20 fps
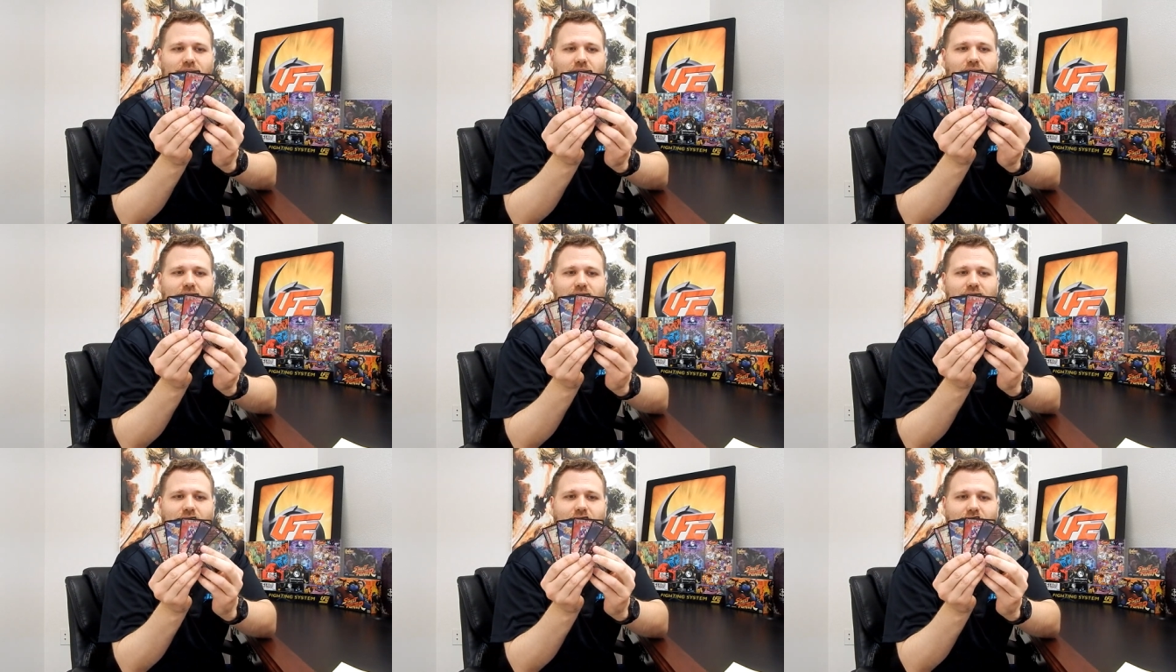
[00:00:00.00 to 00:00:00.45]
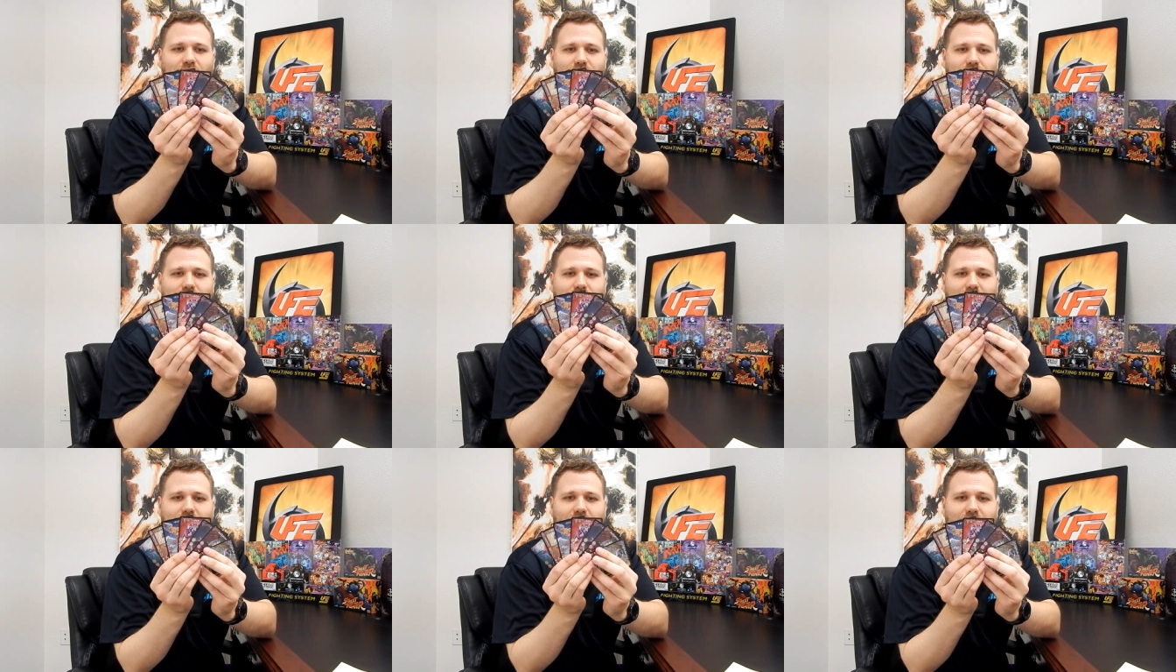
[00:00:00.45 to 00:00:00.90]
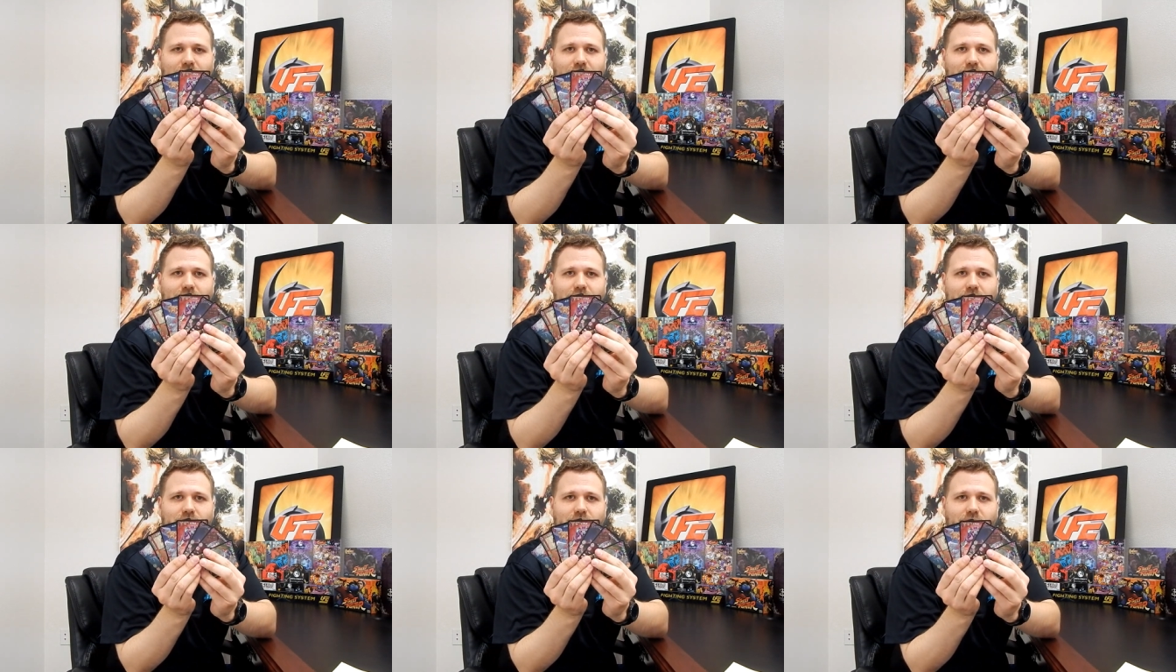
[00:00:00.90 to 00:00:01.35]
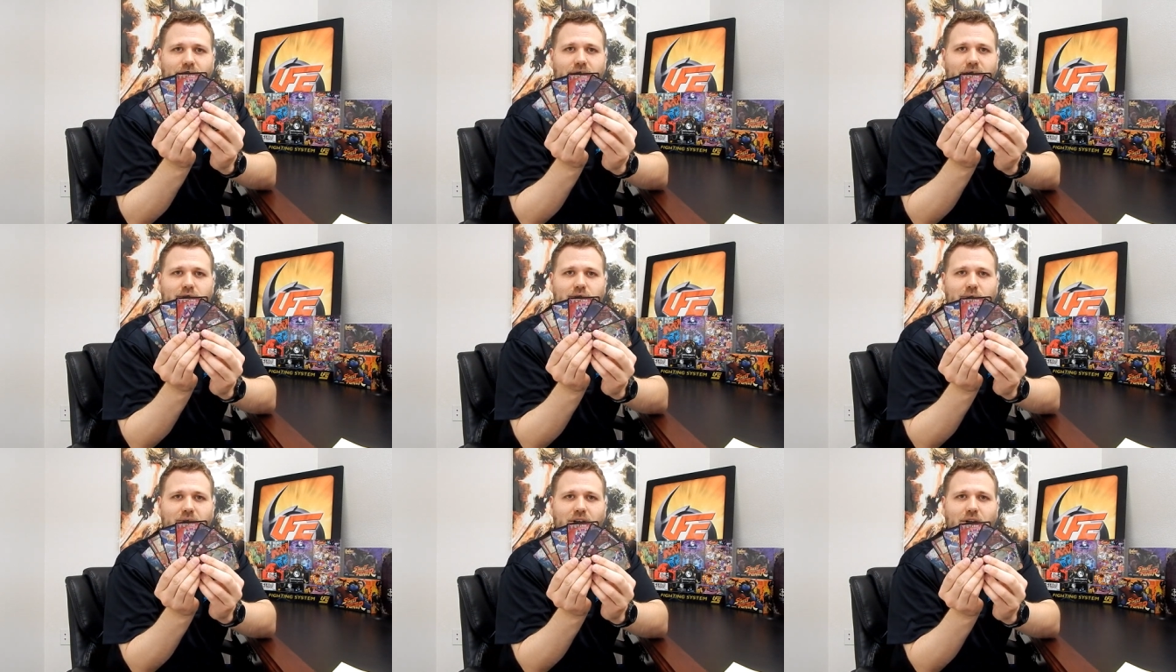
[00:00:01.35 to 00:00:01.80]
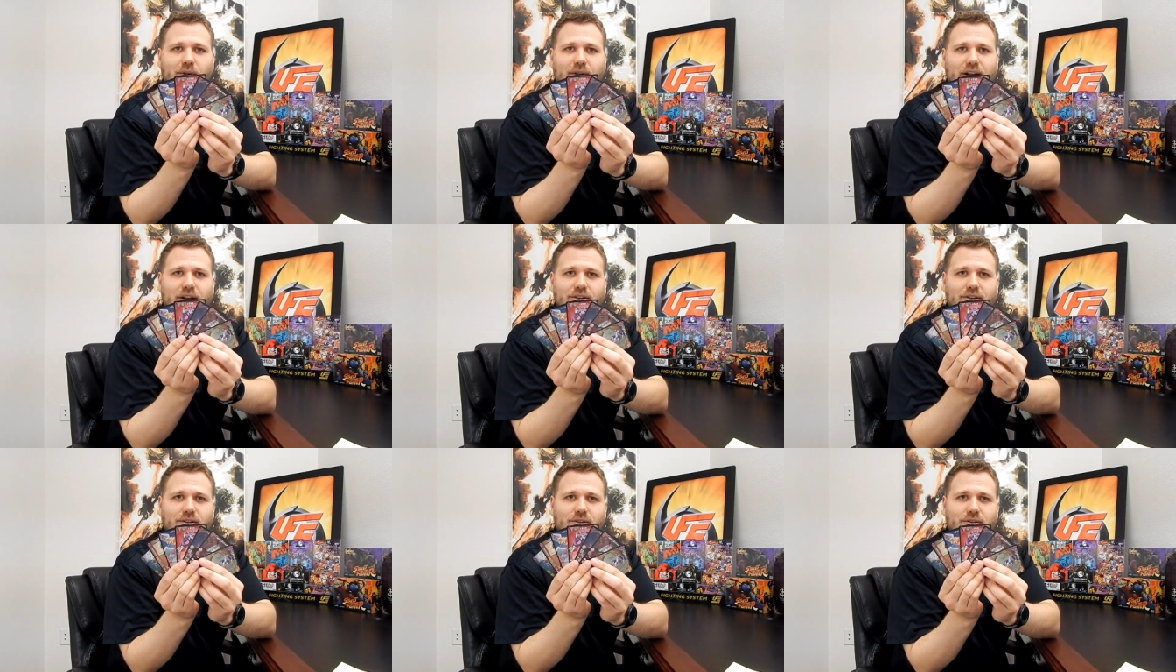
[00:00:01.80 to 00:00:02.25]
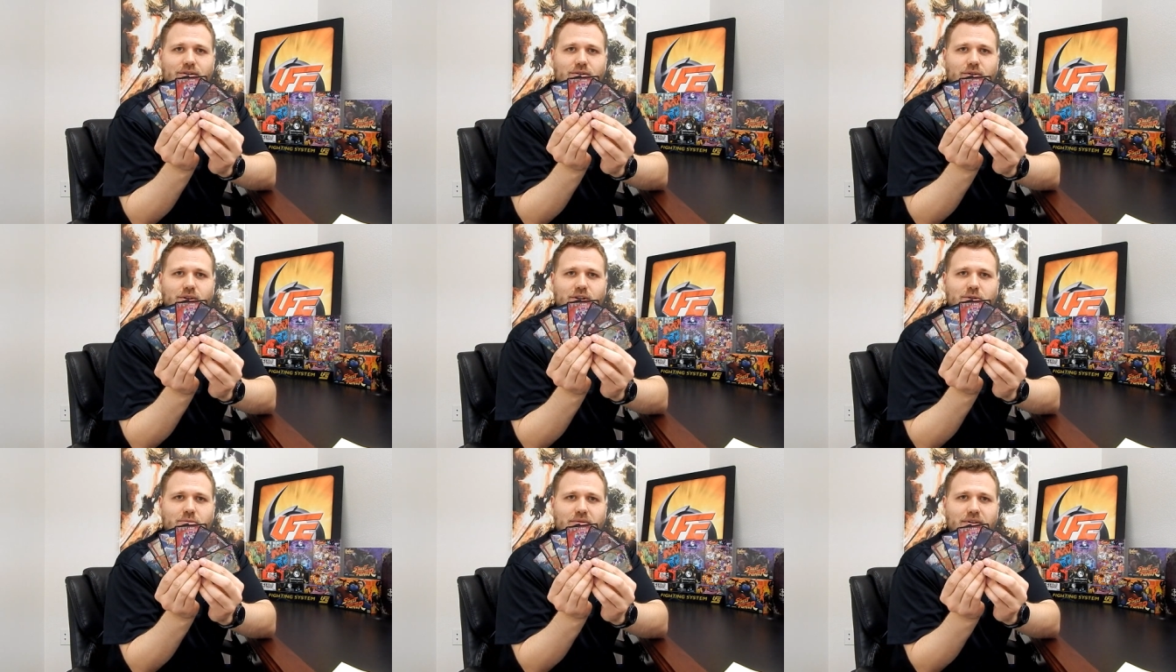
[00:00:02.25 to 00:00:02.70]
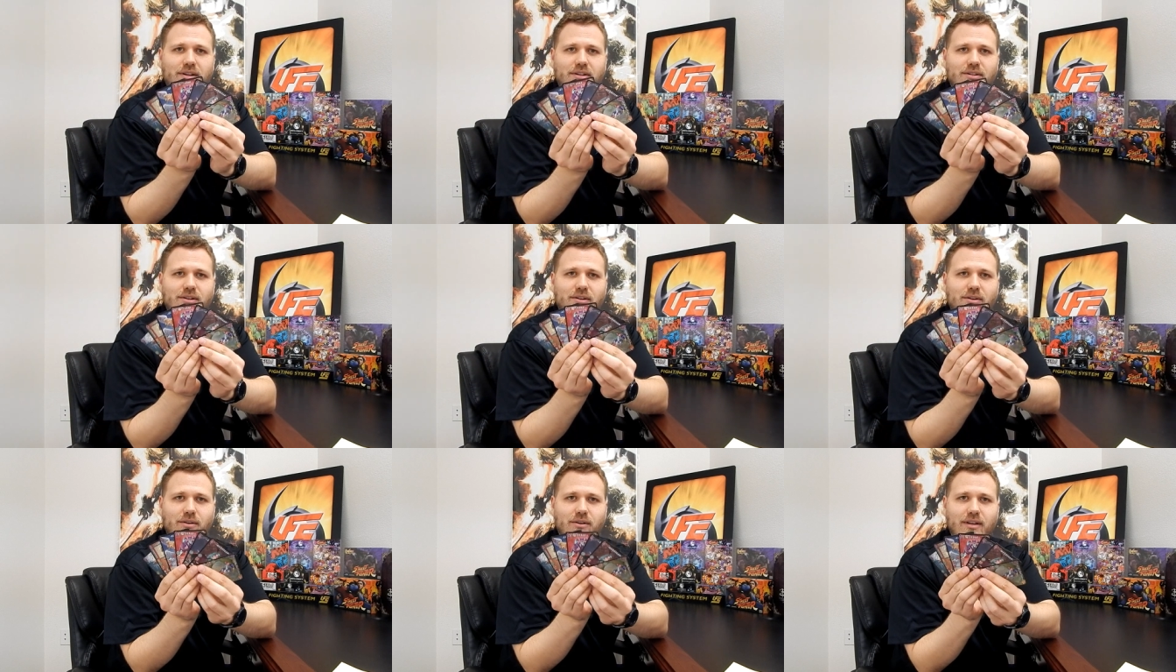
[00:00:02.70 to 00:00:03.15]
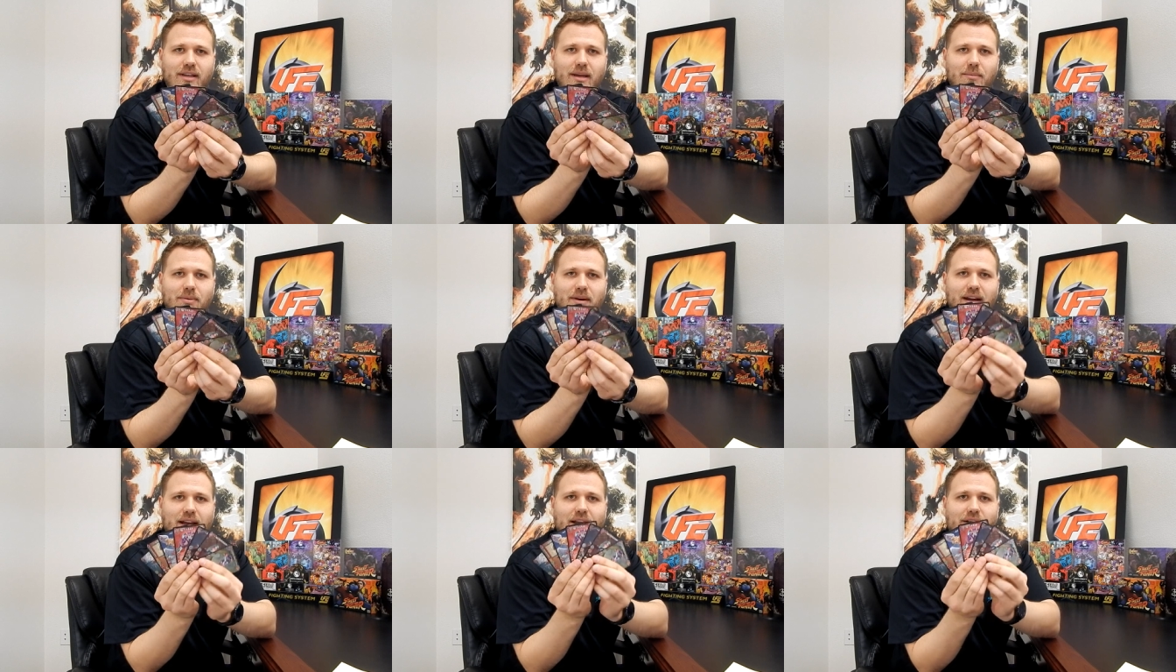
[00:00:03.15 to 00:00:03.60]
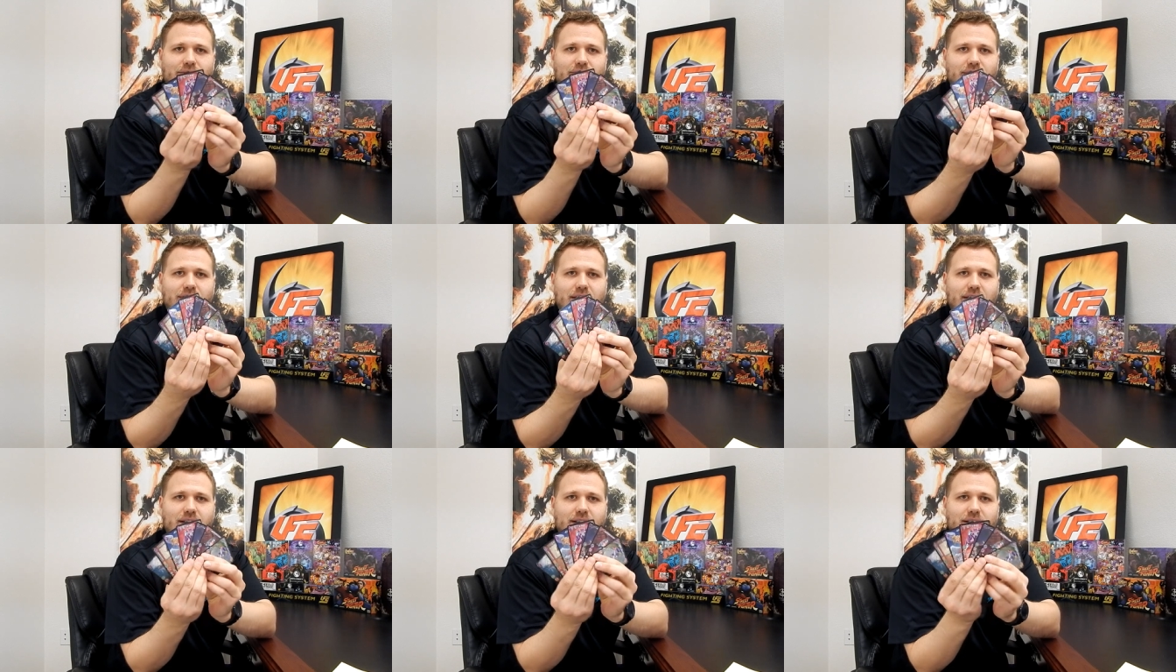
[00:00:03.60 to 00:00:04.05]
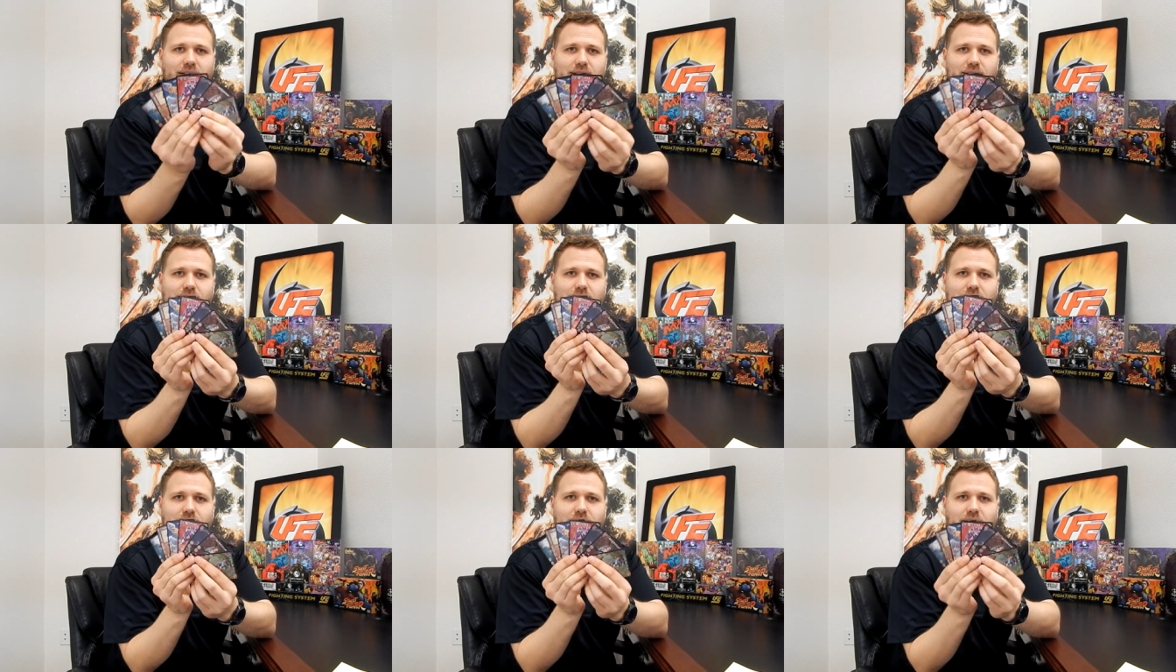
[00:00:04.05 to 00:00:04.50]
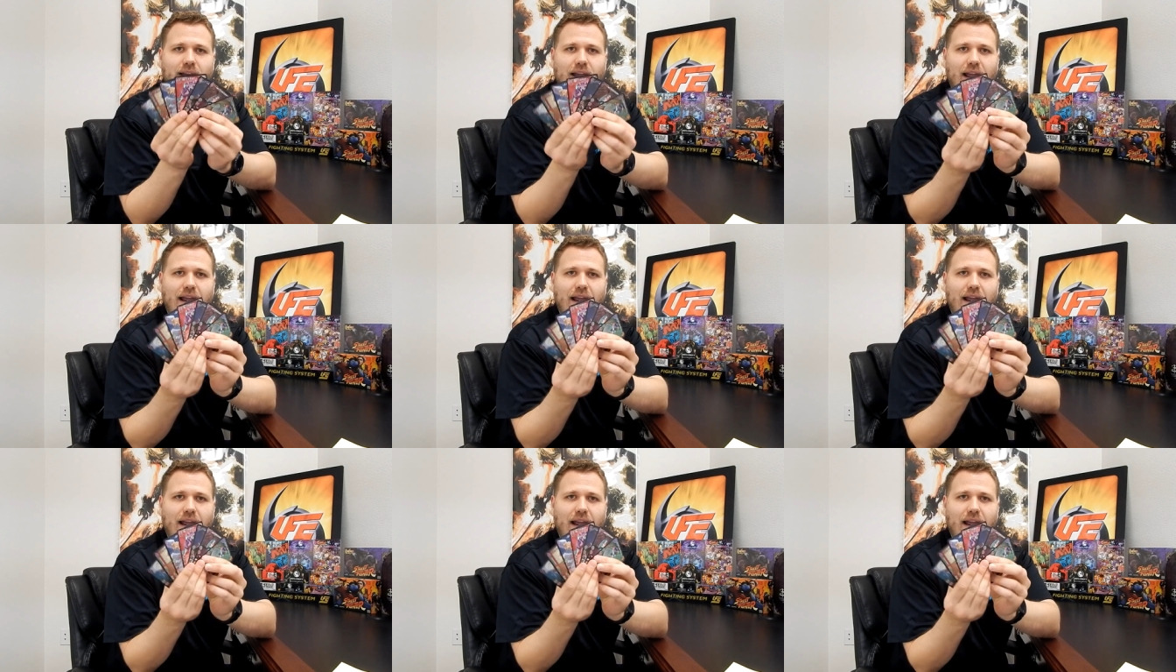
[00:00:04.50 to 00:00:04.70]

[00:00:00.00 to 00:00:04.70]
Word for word: Darkstalkers are here. So these will be going out to your stores pretty soon. Keep an eye out for these.